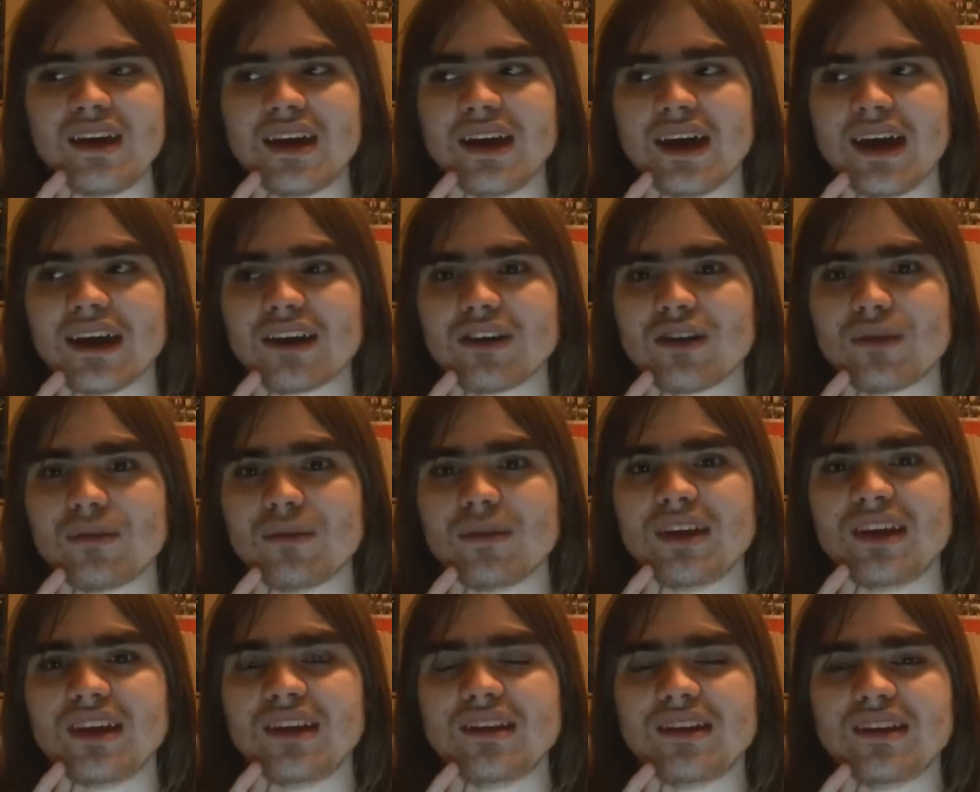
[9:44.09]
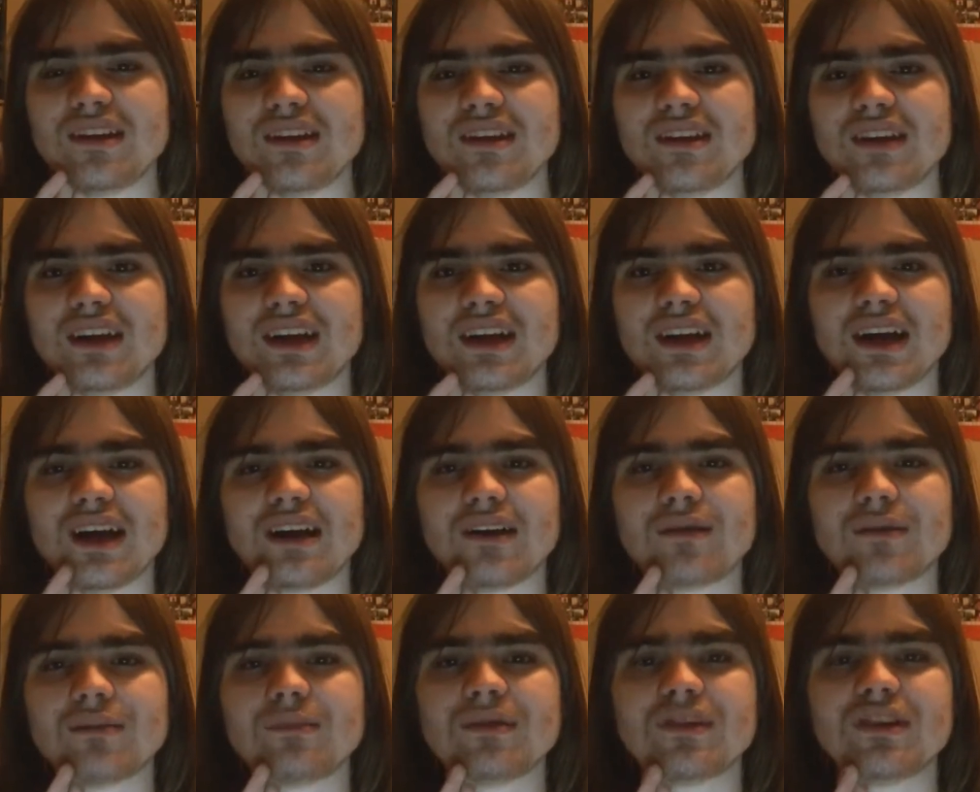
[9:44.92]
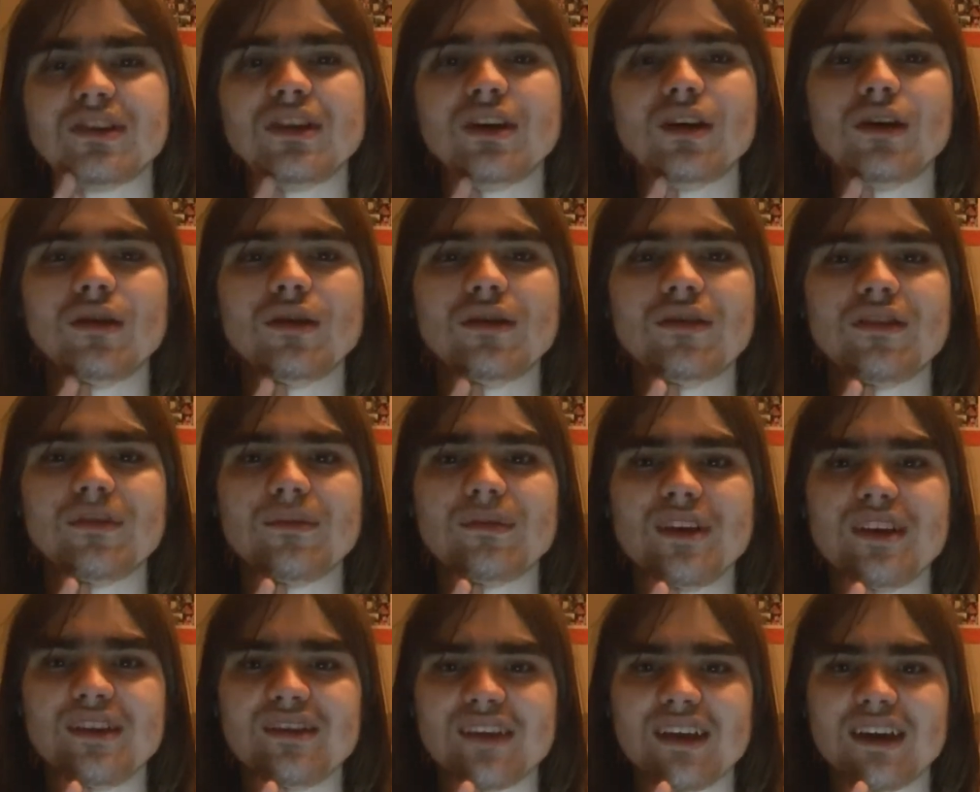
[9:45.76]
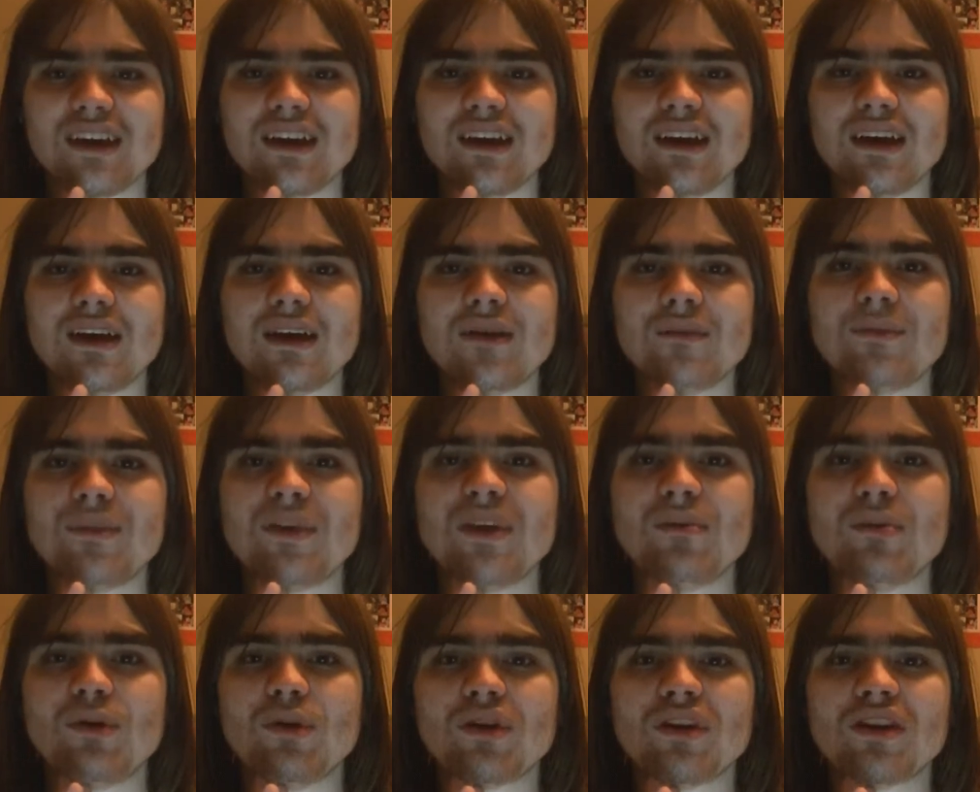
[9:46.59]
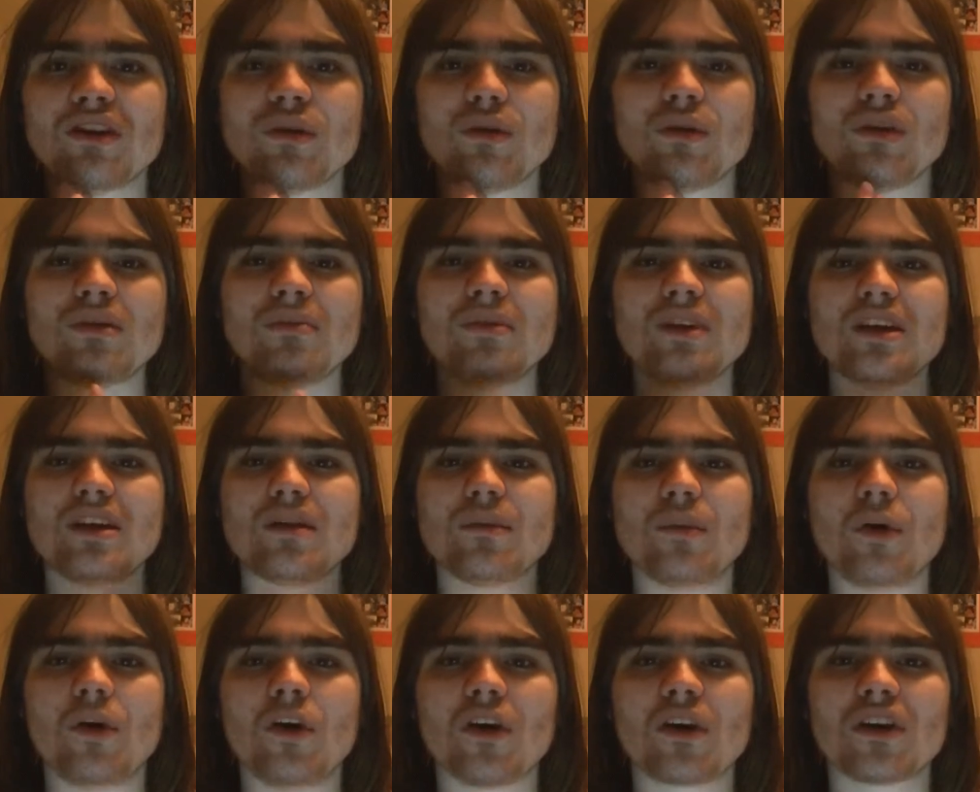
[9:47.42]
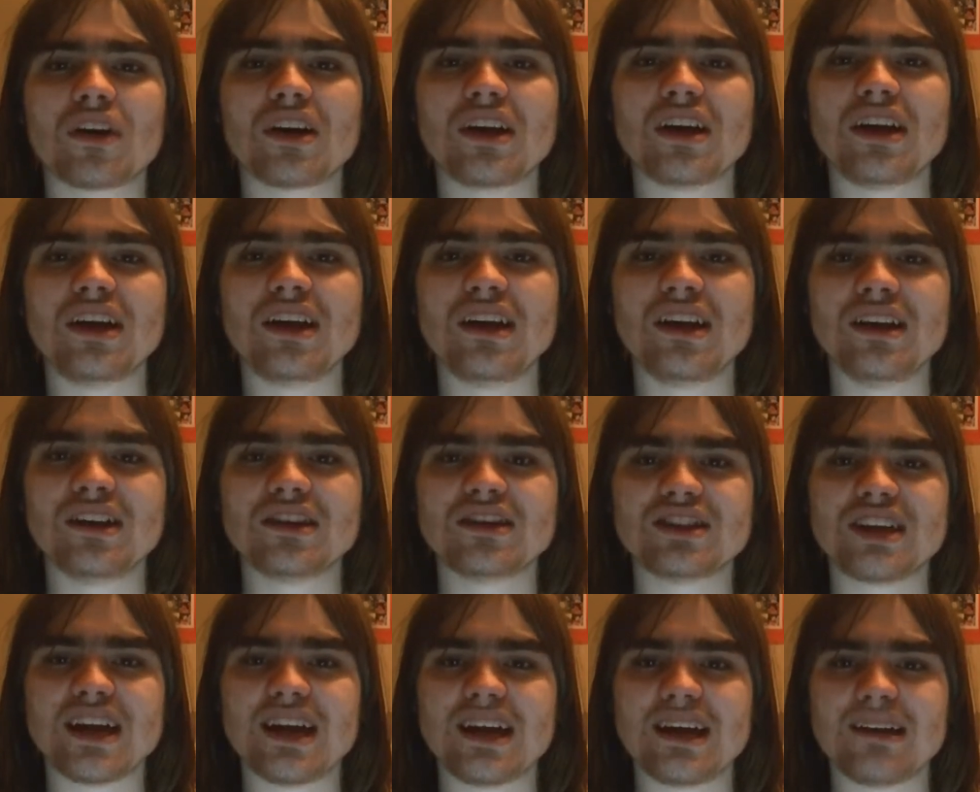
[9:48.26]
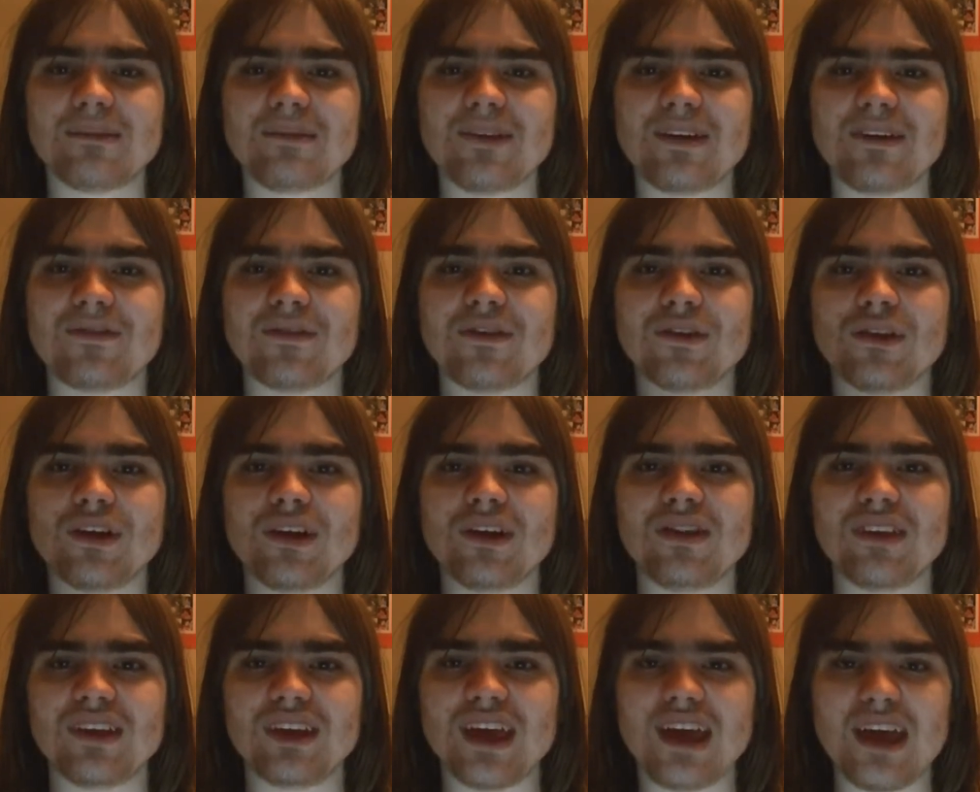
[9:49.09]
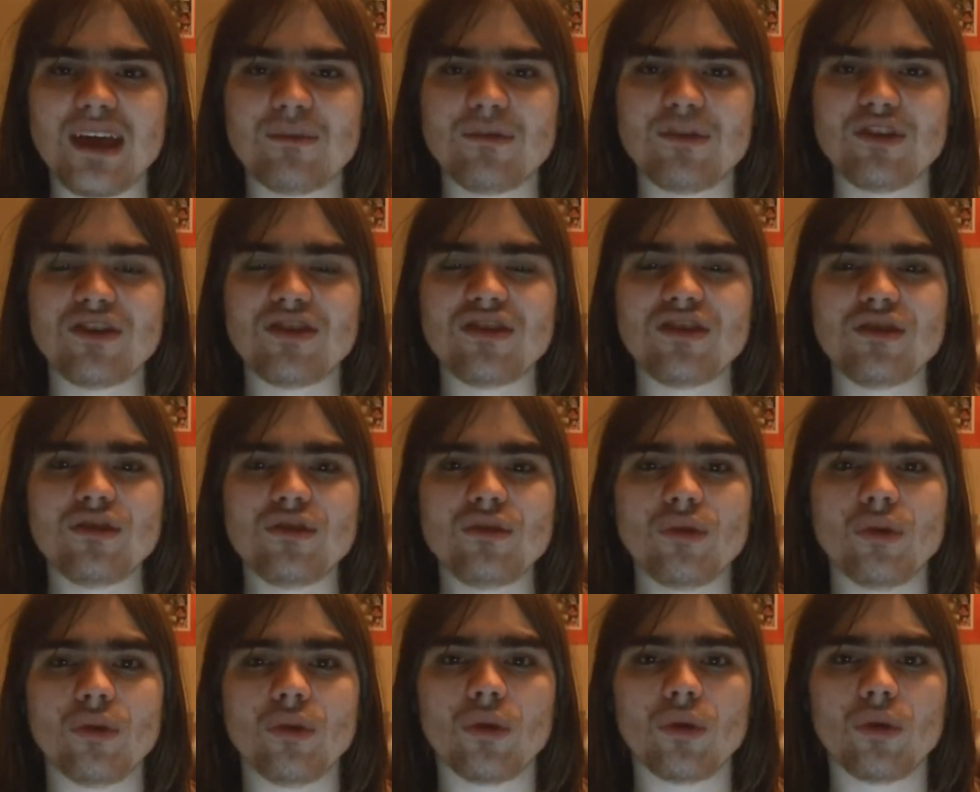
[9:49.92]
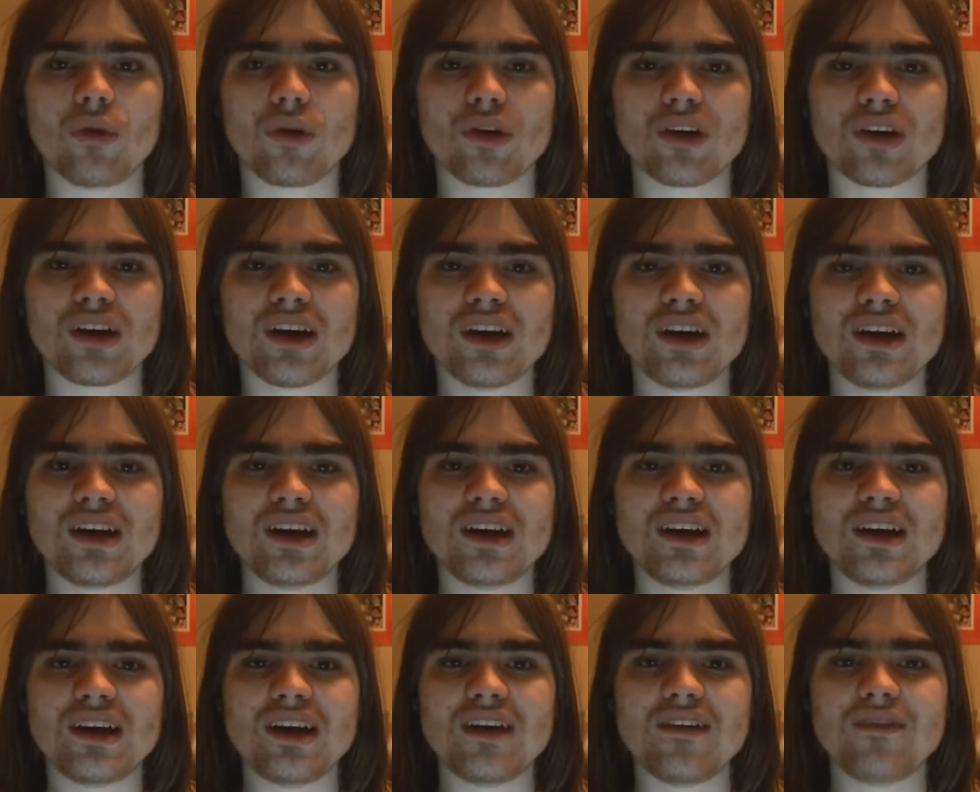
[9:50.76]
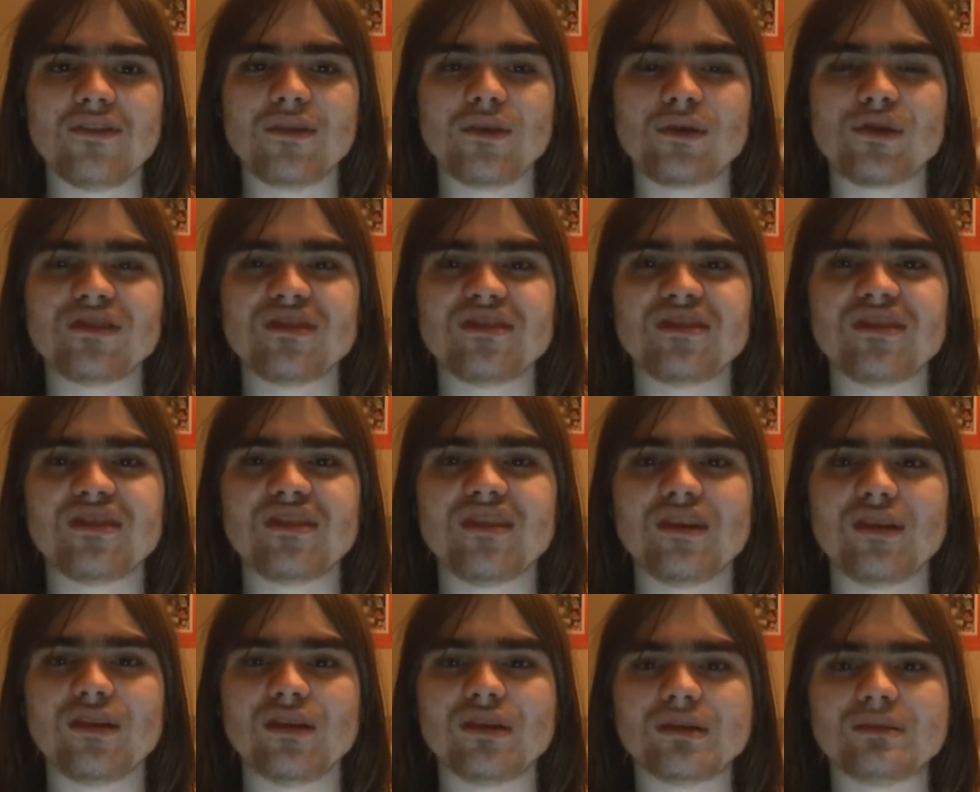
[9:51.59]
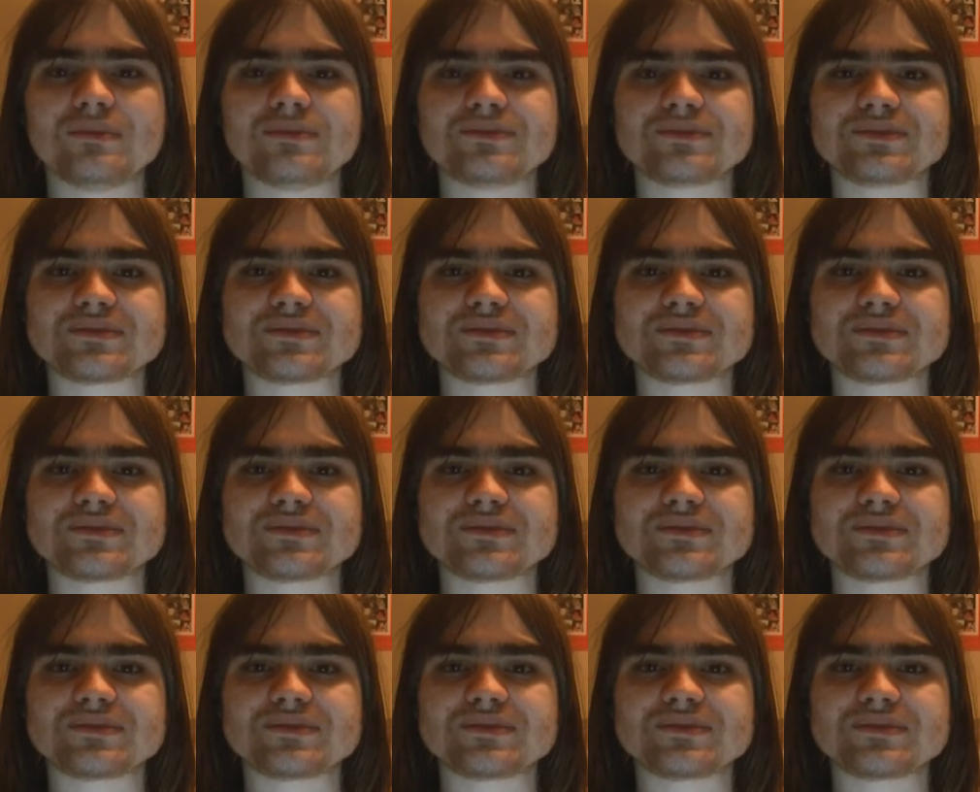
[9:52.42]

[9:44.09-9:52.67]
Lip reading: I don't know if it means that people can only be in a party chat if they're in the game with you, or if you can still